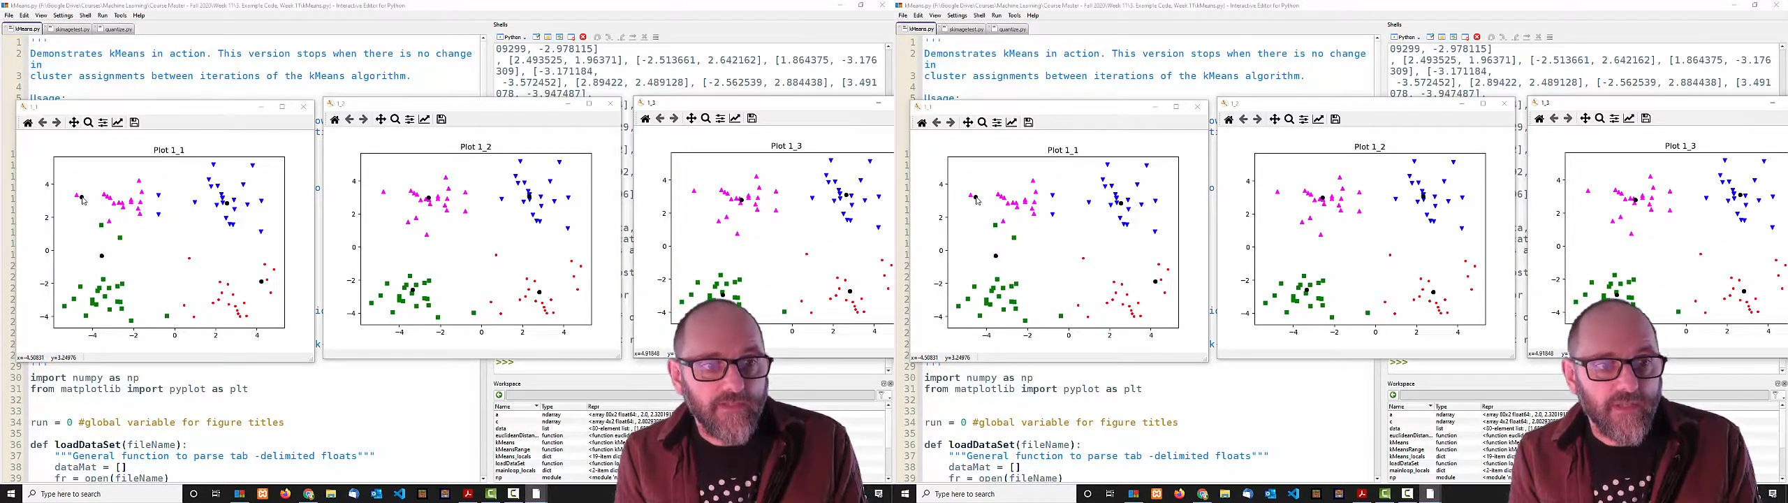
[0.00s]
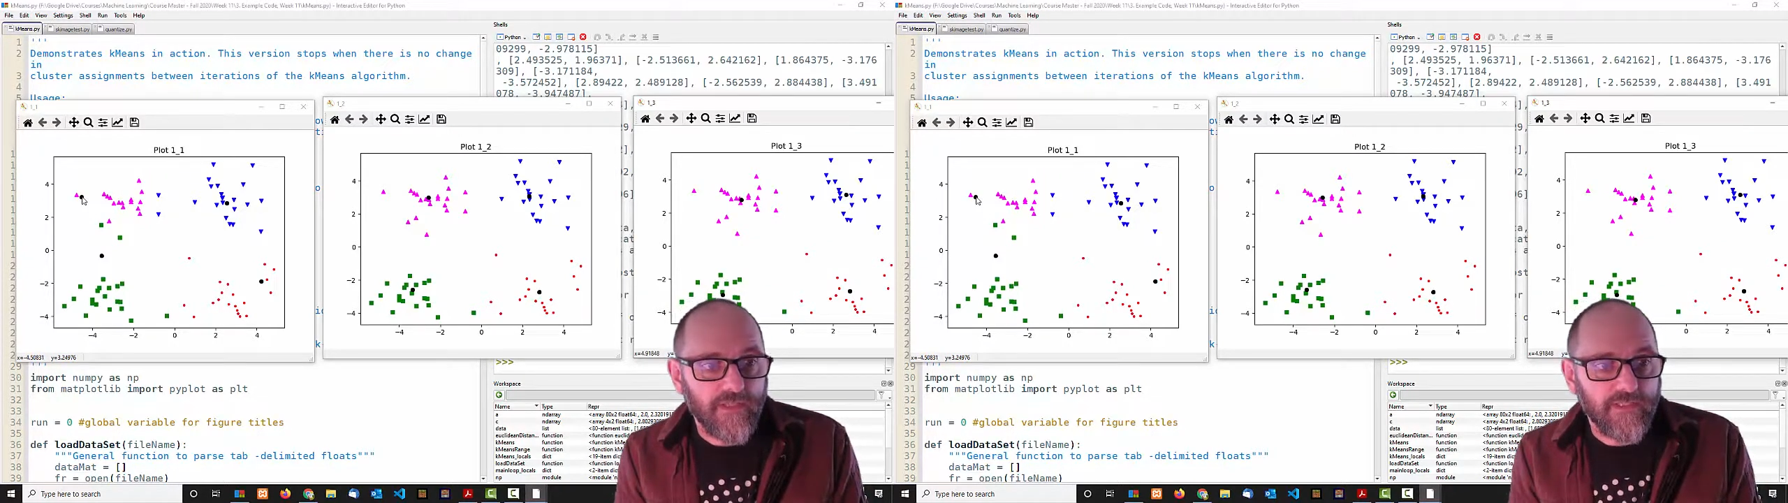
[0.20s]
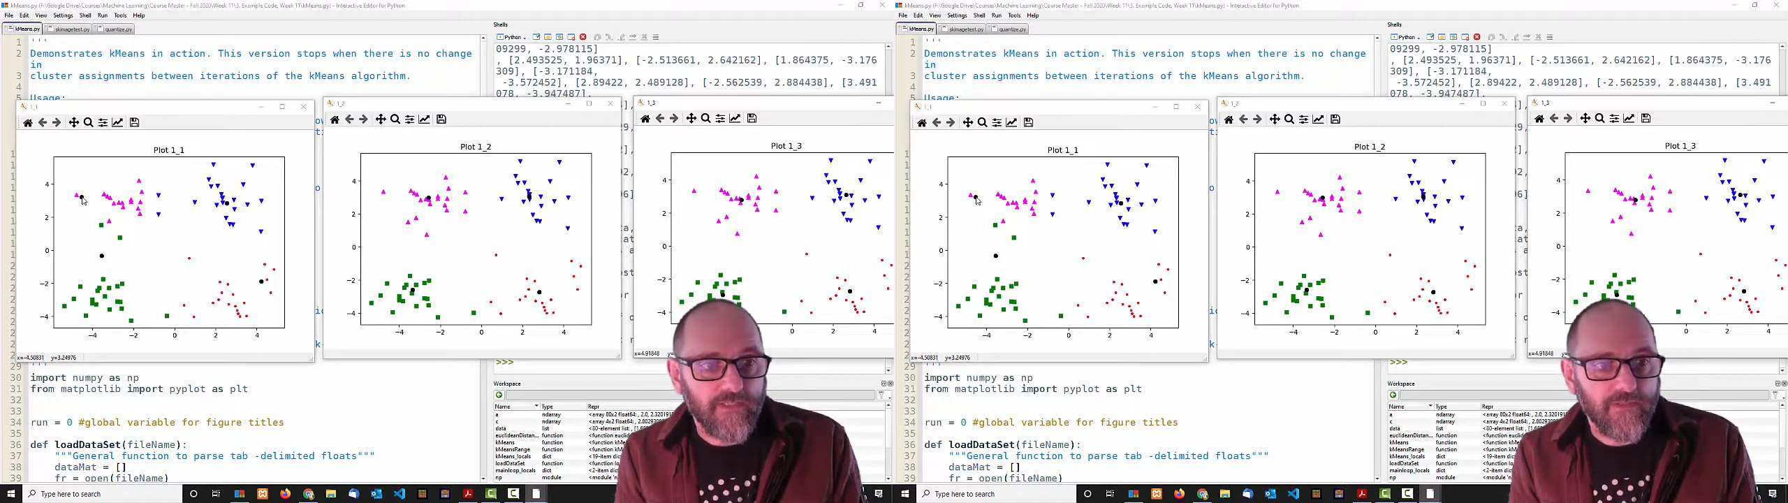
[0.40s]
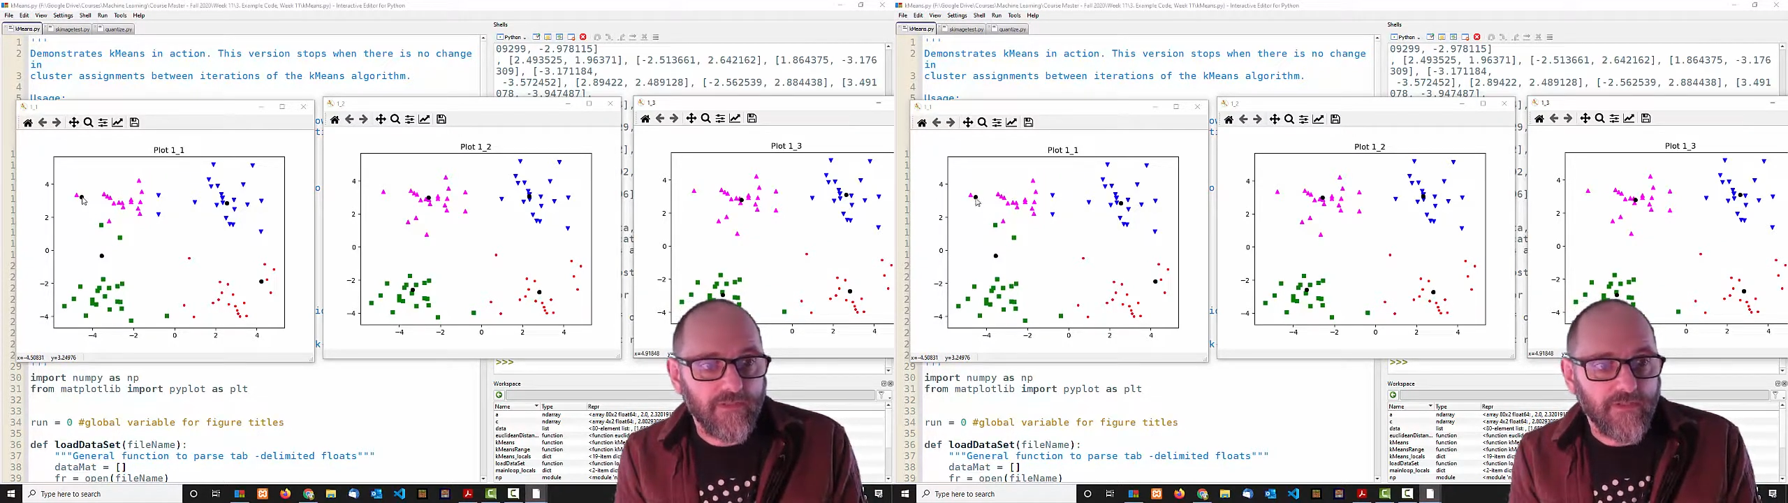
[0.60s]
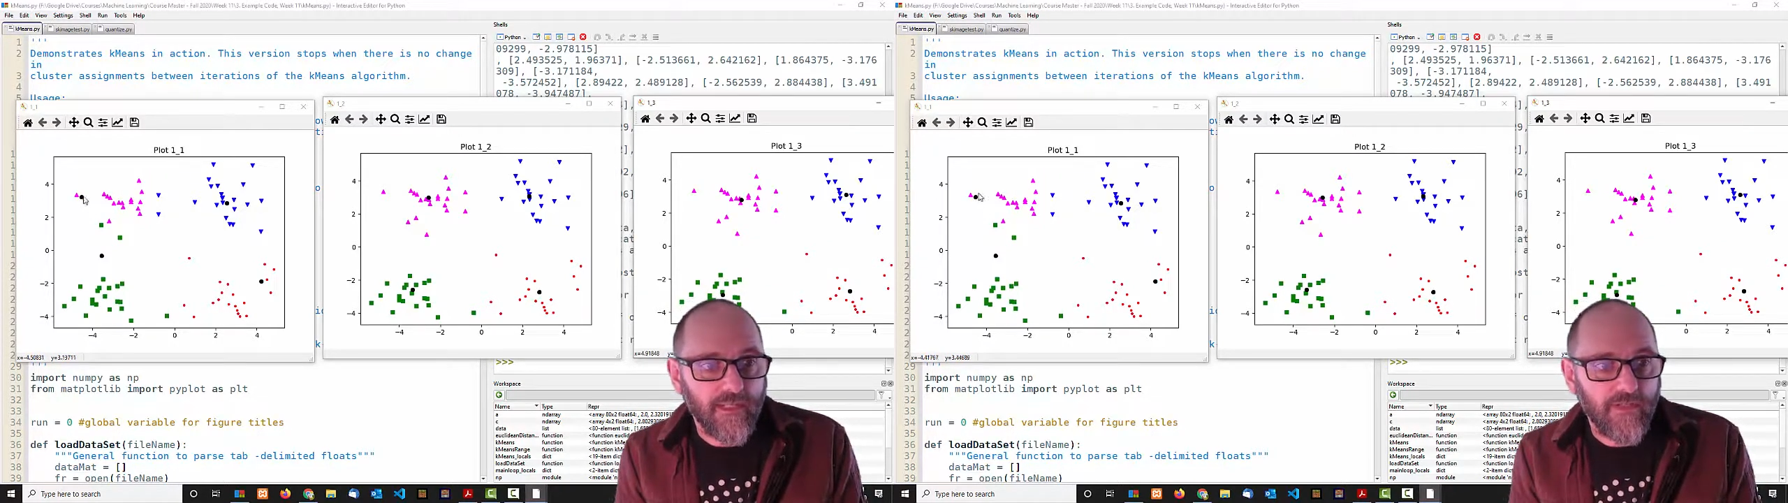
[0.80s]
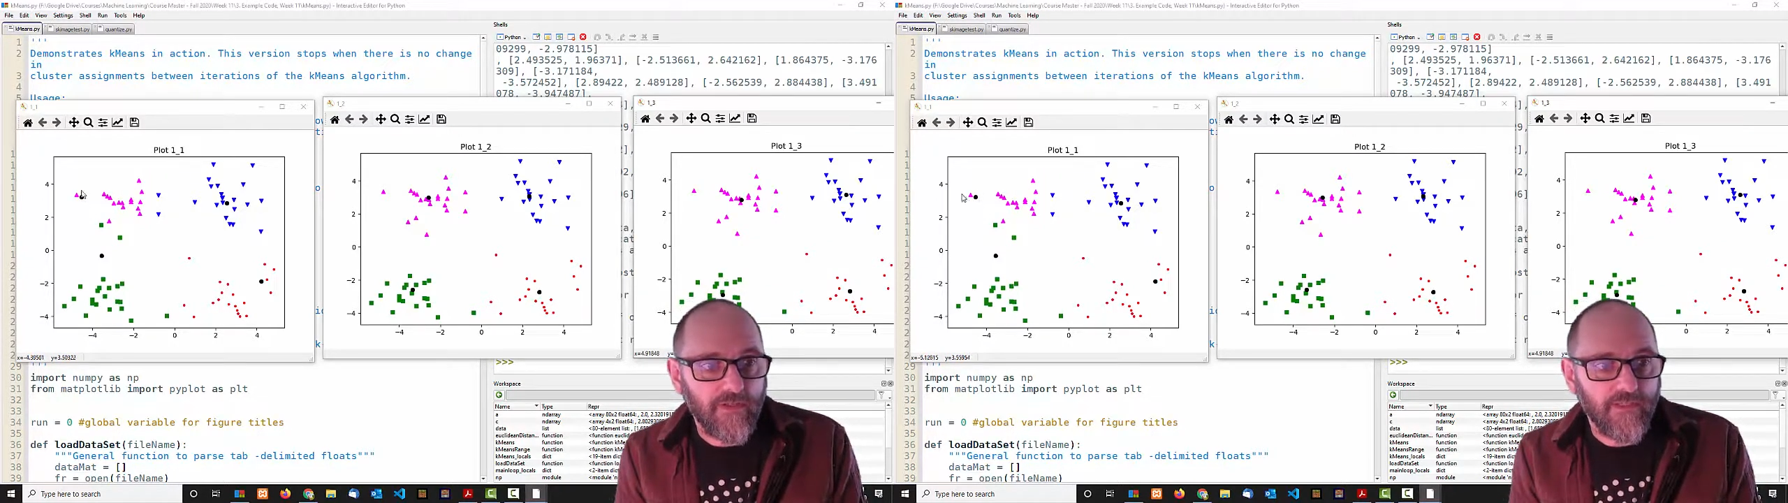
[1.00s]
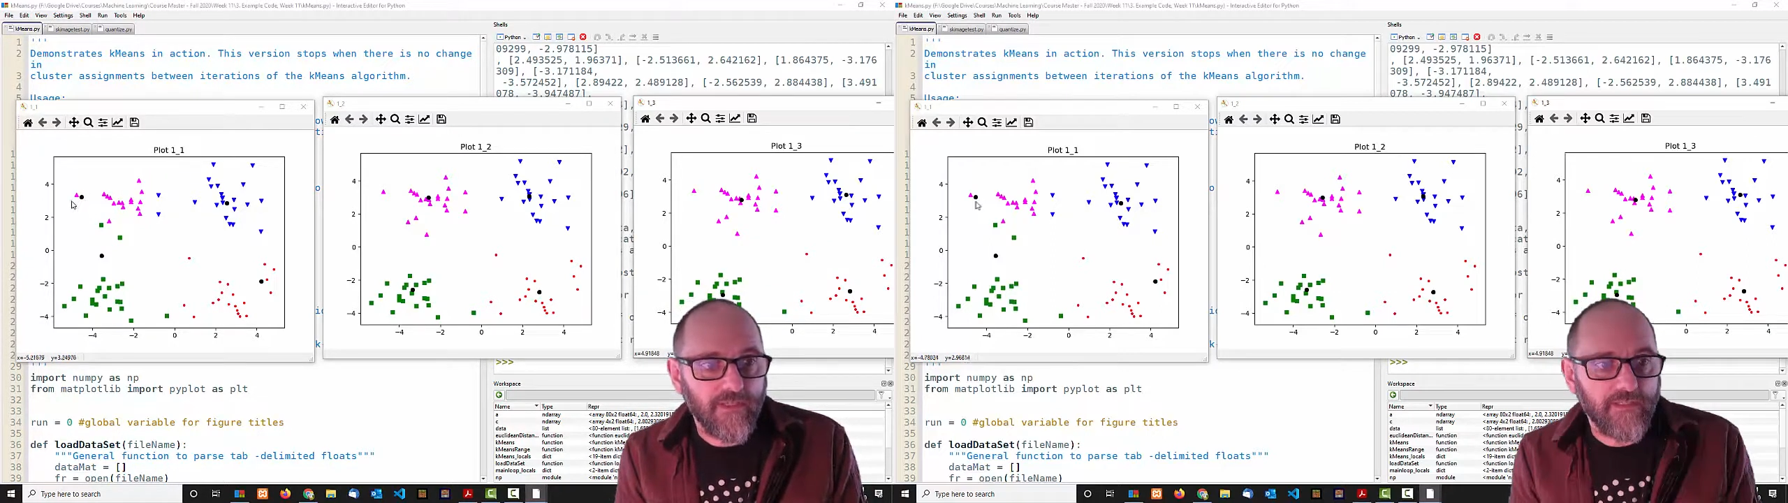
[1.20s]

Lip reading: It's going to say, so take a look at